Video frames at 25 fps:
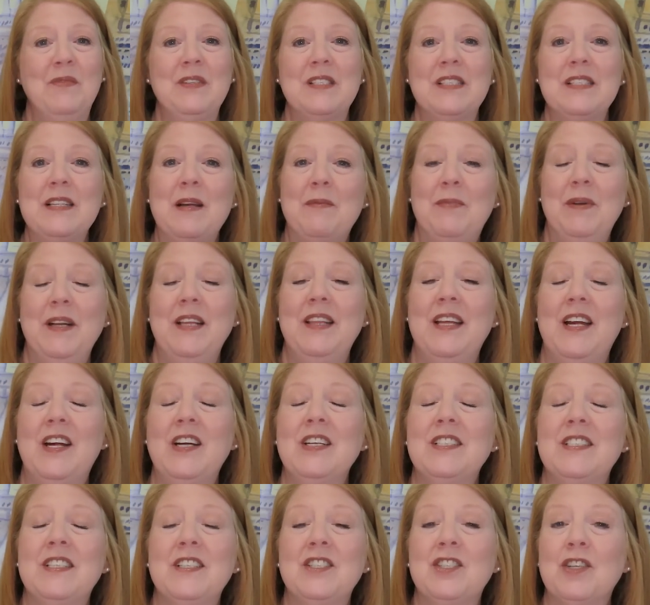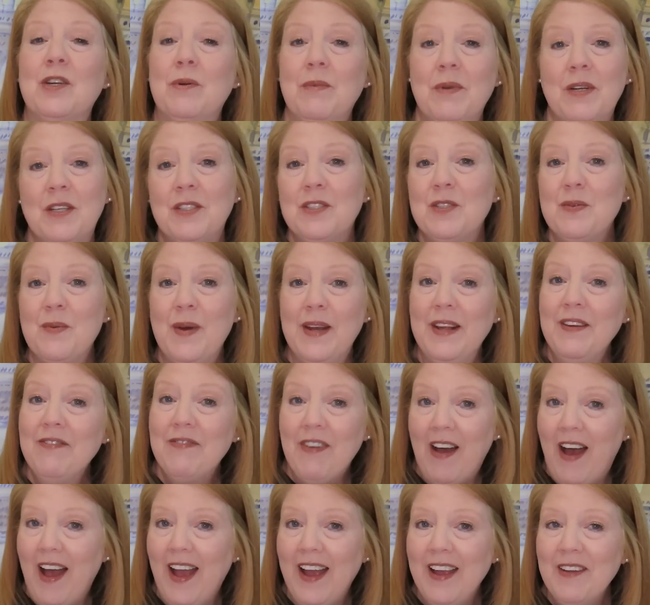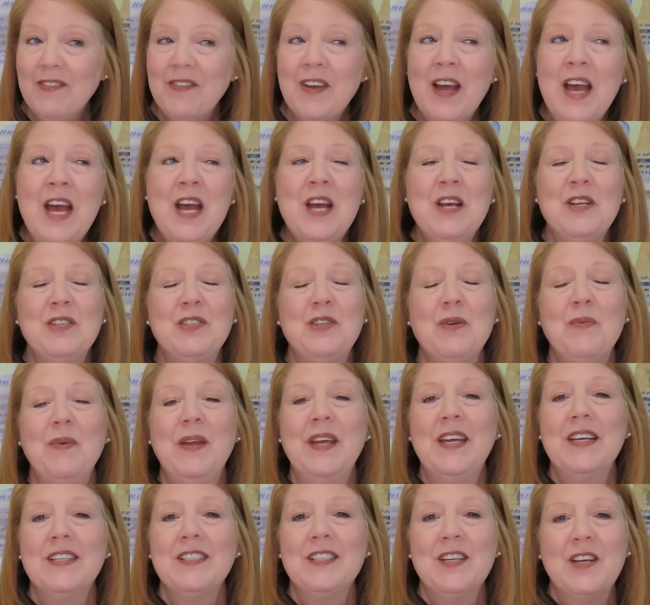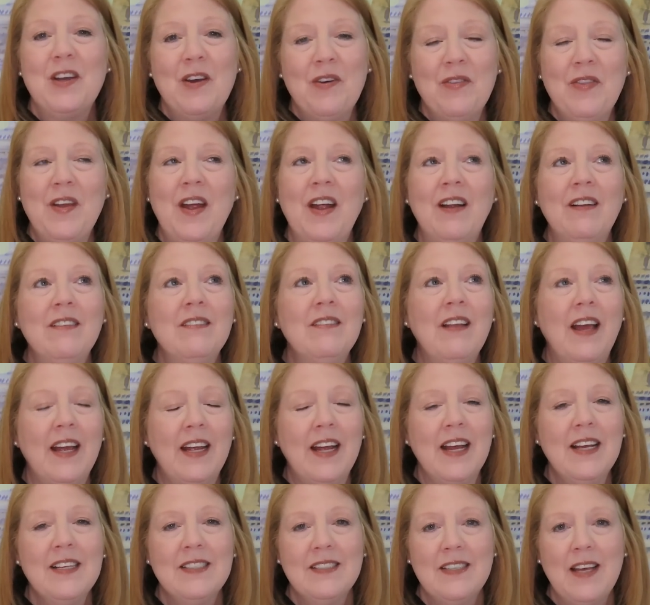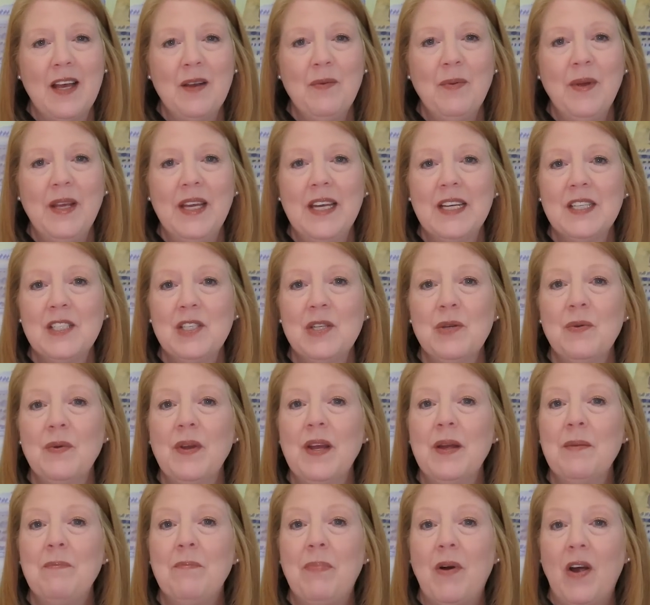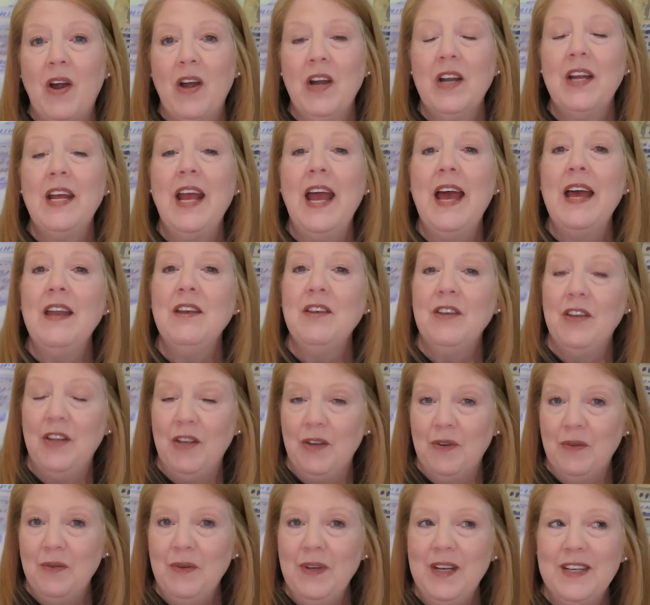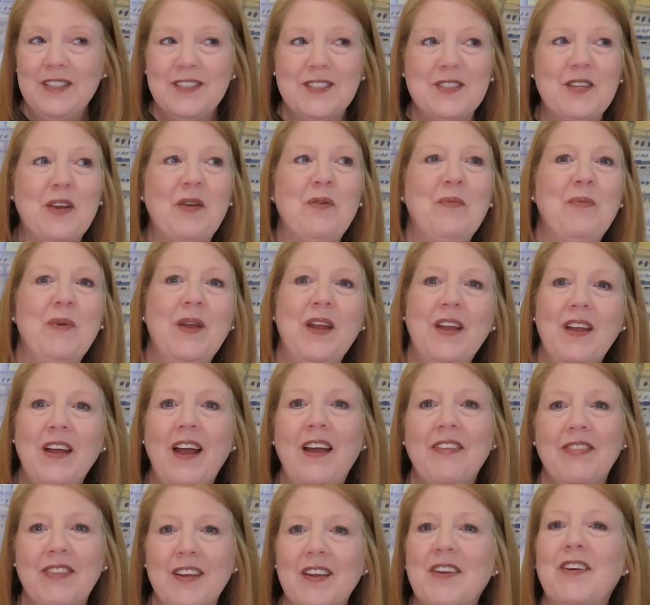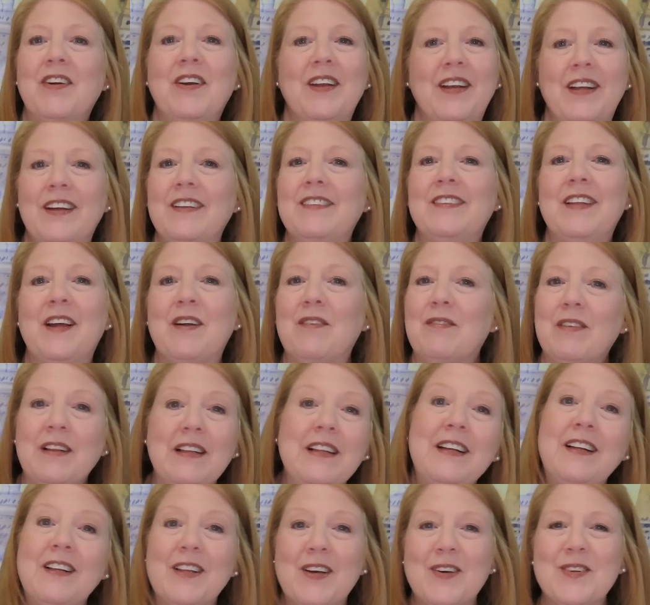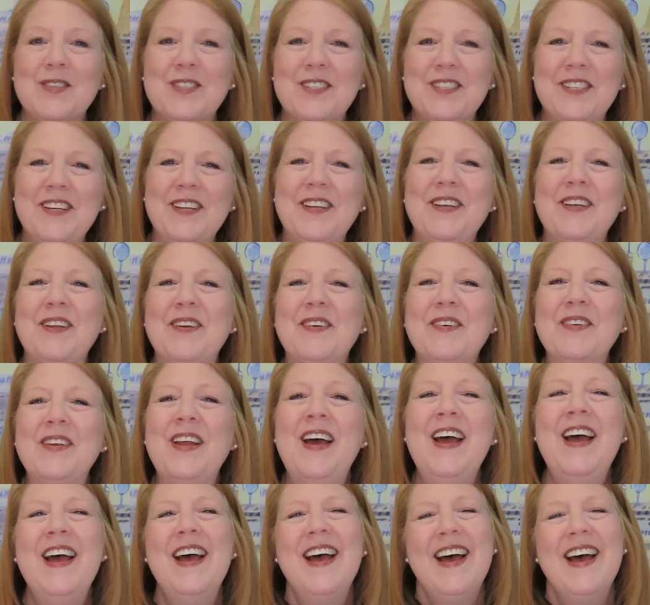Celebrity there is in Terminal 25. So we get to go there. Like I said, we get to embark at noon. And so I think, are going to get there really close to noon